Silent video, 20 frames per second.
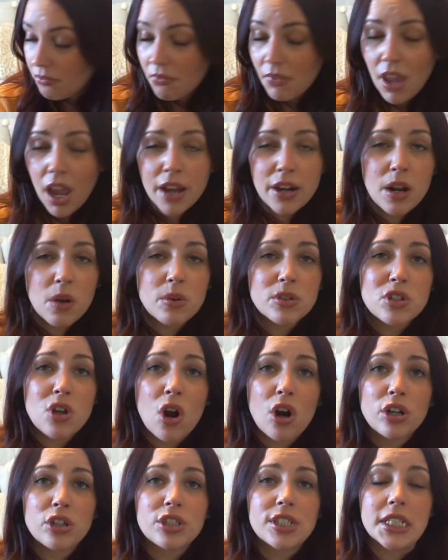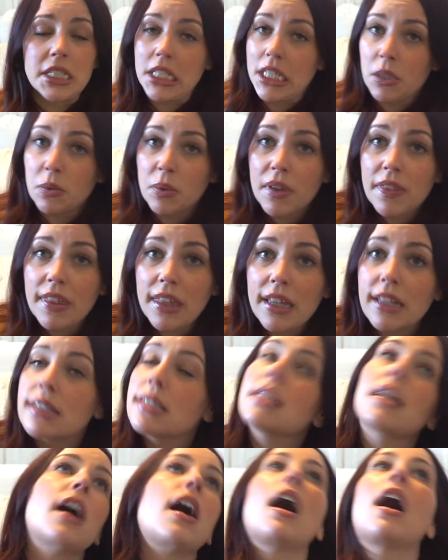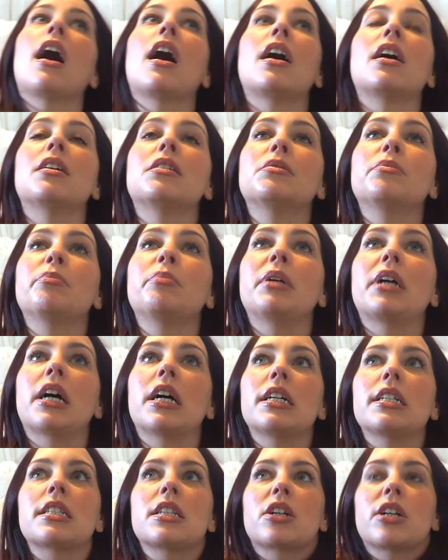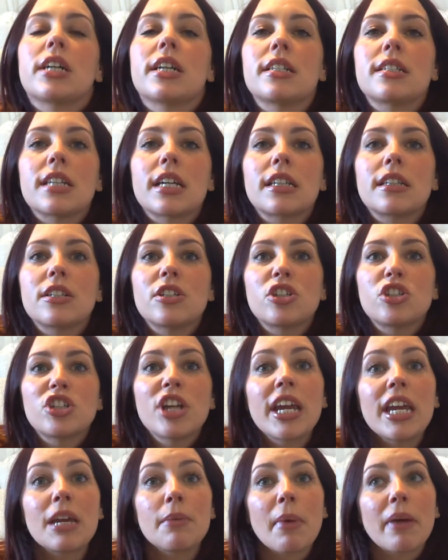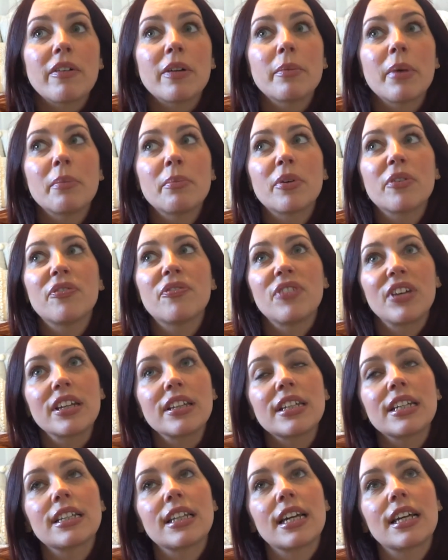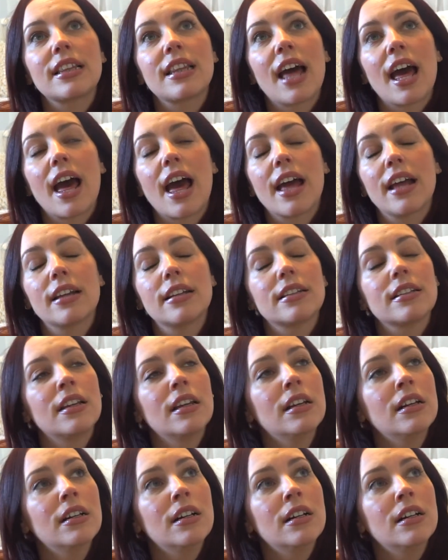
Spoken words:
I know it's hard to deal with it, because there is like this shame. I remember feeling like that, and